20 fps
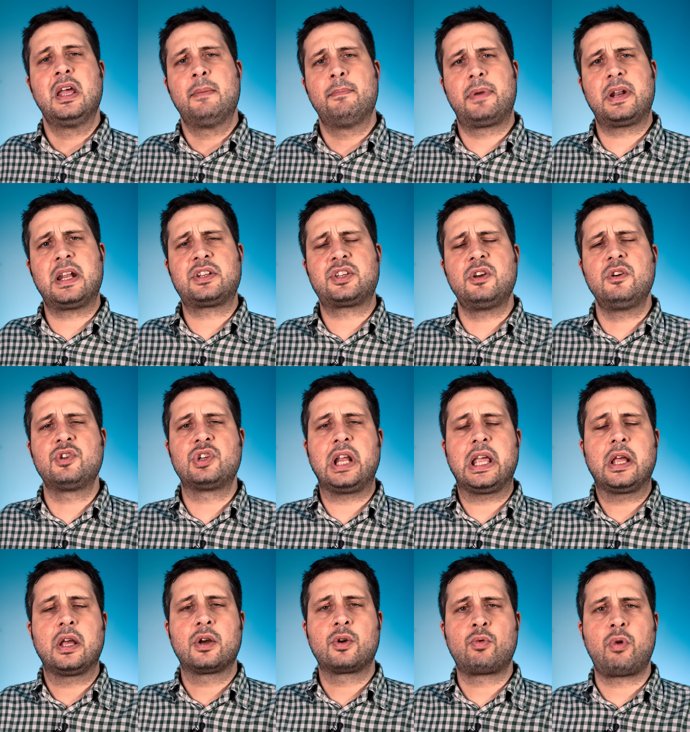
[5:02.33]
But it's
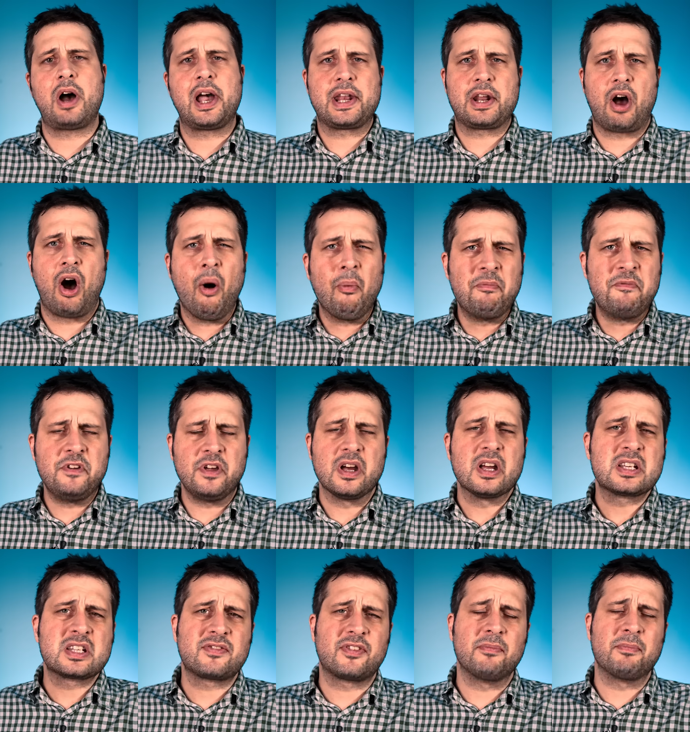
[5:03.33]
usually quite
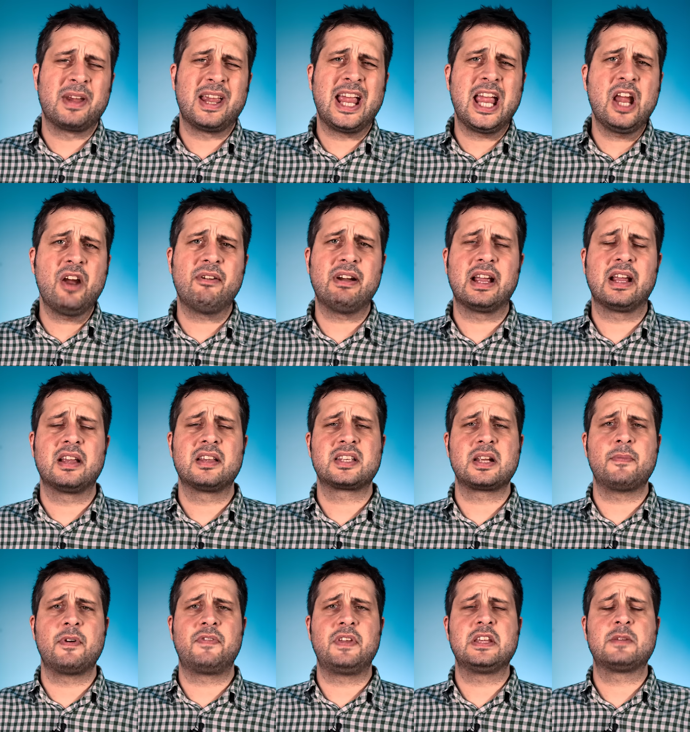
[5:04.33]
obvious from hearing
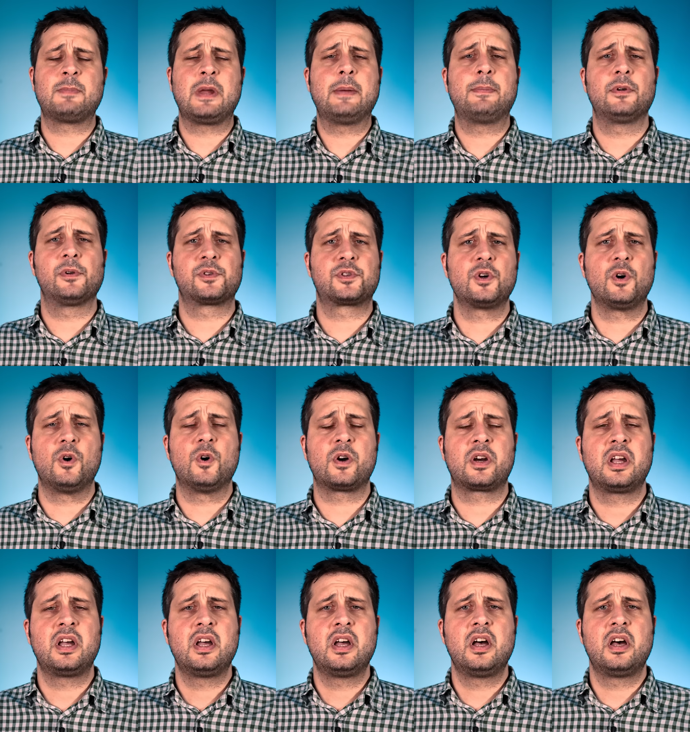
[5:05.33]
some of these people
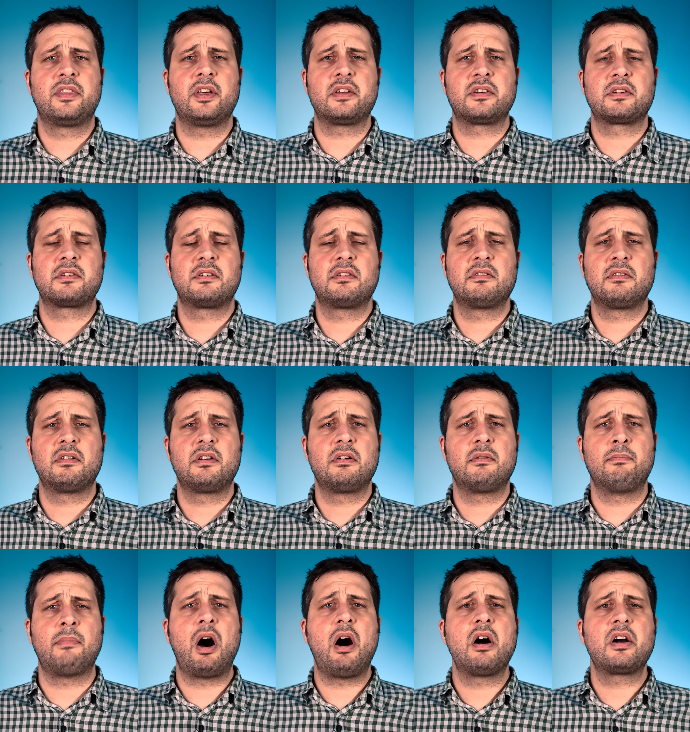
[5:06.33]
talk that
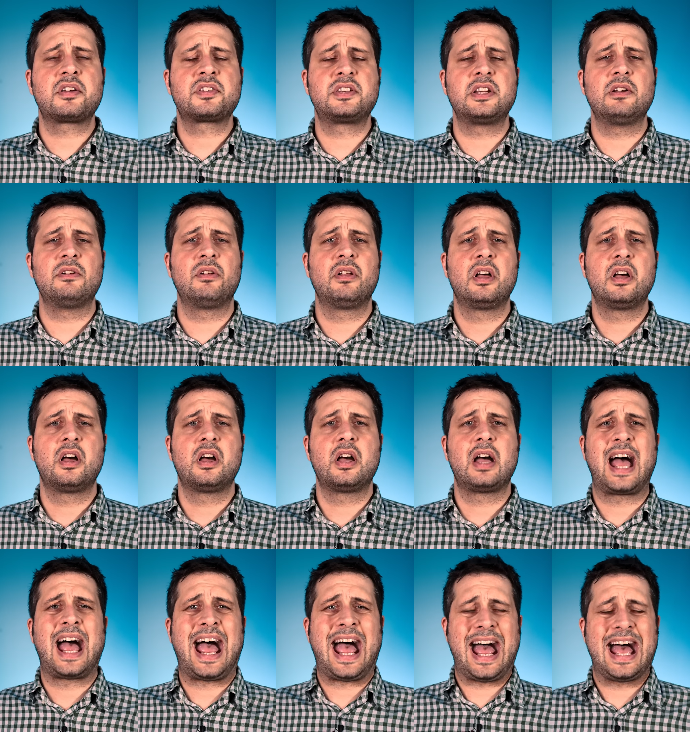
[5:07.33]
Mark Steele
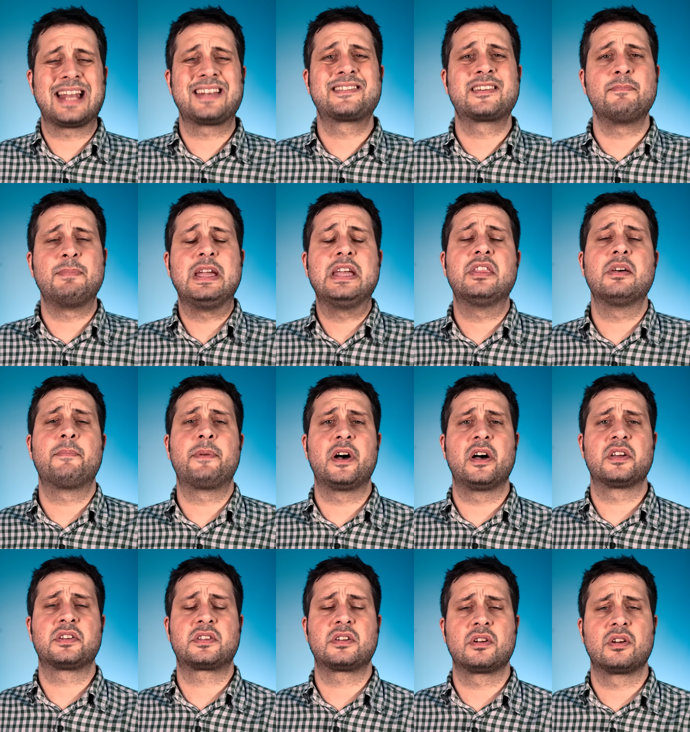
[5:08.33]
had to be the
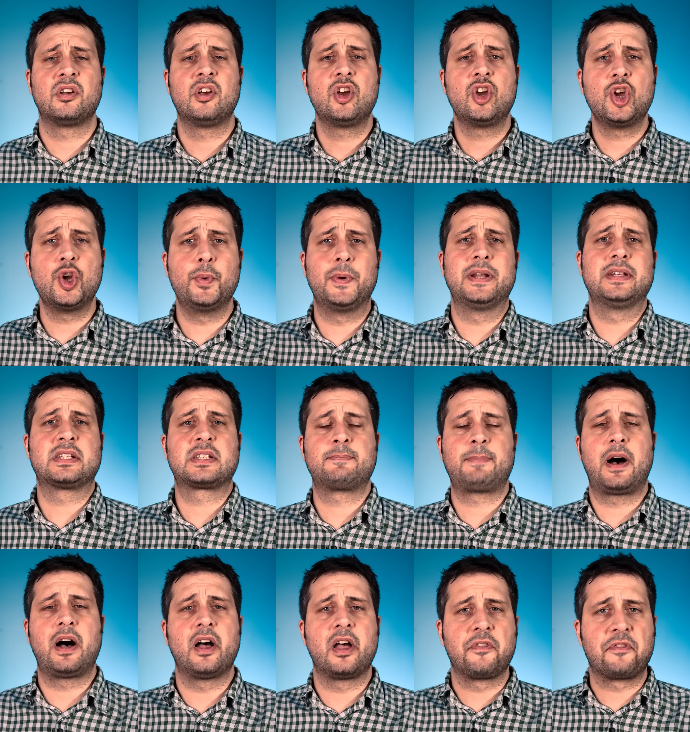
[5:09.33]
person who
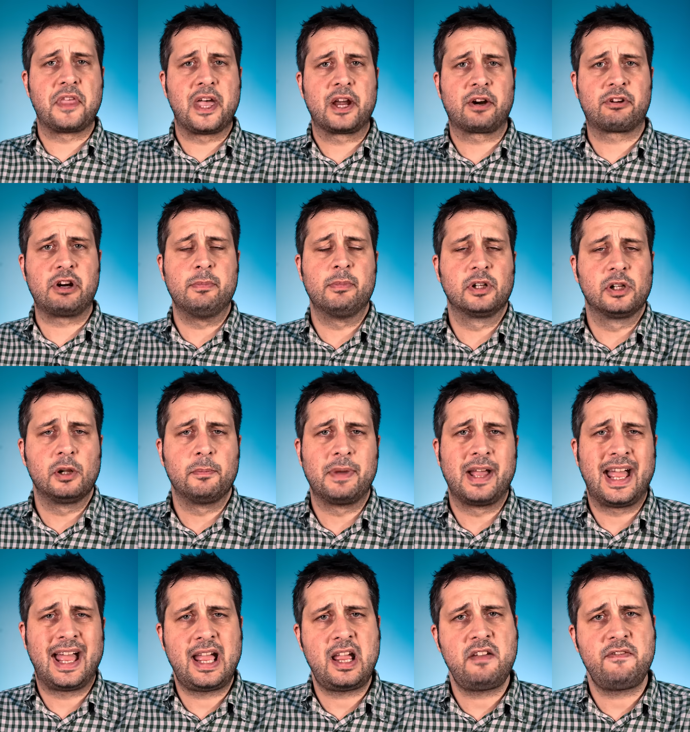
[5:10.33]
inspired their criminal
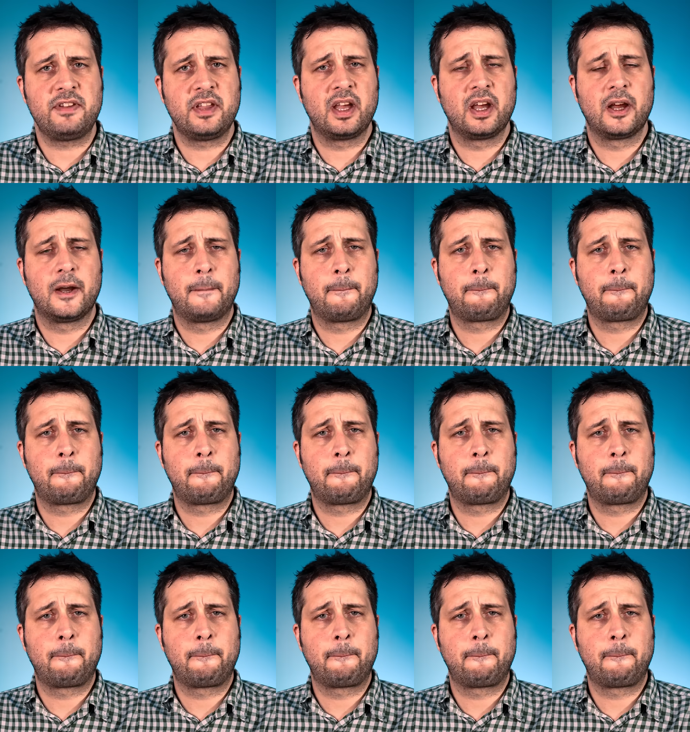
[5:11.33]
behaviour.